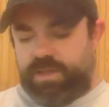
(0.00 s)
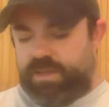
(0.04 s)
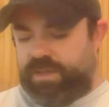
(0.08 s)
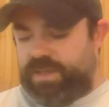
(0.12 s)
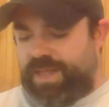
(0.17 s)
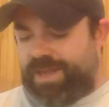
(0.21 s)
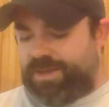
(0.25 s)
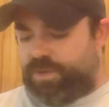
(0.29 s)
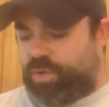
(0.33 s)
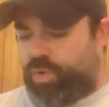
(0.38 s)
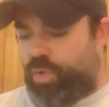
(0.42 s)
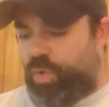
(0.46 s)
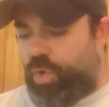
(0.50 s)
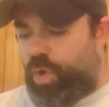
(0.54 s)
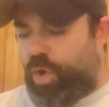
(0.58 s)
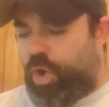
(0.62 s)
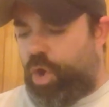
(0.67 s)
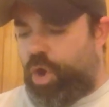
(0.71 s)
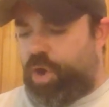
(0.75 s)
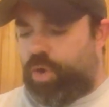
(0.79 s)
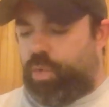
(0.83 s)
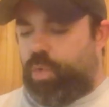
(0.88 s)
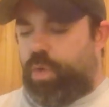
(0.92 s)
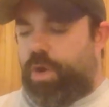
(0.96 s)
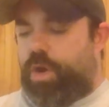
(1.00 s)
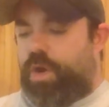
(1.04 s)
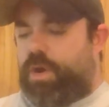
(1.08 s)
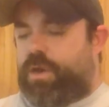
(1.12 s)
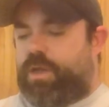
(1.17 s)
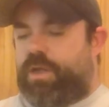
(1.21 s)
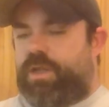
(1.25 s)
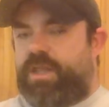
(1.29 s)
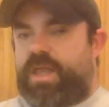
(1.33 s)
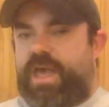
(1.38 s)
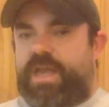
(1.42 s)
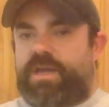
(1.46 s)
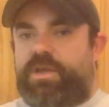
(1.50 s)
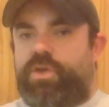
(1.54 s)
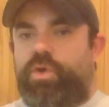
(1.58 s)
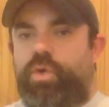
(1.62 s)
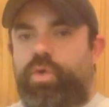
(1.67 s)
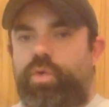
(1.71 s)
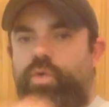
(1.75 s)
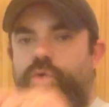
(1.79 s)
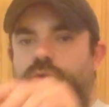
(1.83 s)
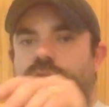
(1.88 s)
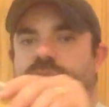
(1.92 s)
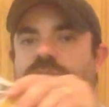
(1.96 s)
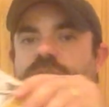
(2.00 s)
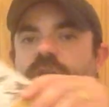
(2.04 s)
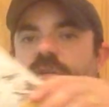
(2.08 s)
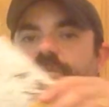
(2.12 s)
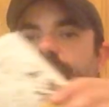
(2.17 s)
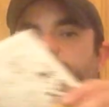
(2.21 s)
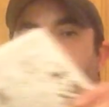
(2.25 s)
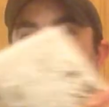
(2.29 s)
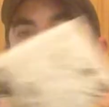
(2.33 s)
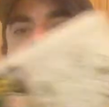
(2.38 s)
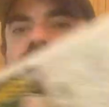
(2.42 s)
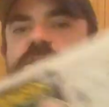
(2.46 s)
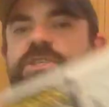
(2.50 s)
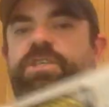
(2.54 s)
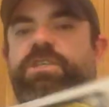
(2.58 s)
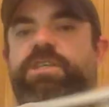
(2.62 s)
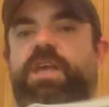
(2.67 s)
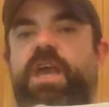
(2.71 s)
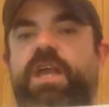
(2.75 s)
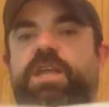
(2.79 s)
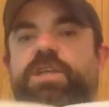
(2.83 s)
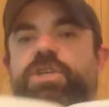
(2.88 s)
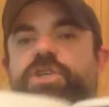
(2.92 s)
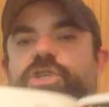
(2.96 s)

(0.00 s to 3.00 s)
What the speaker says: lot of cool artwork and a lot of cool stuff, like it's just kind of